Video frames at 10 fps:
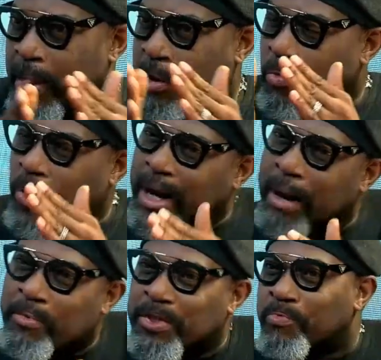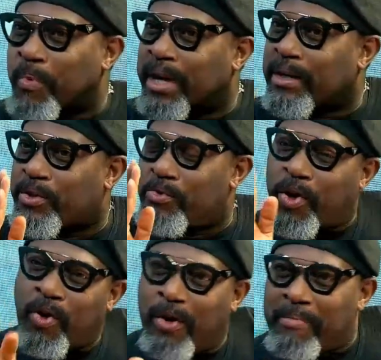What happens when you
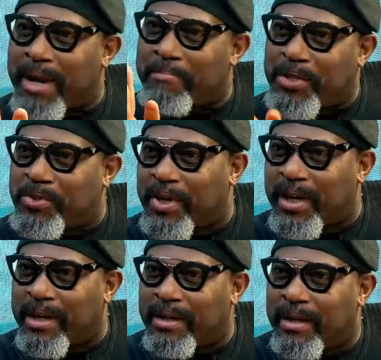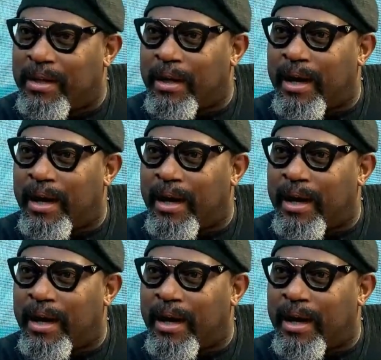call me and I meet you again,